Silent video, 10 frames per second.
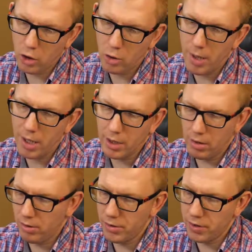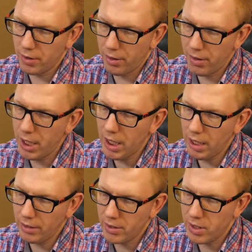Commandos
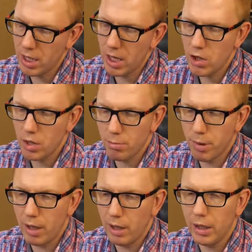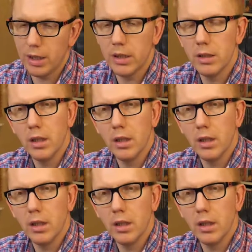3 Destination Berlin.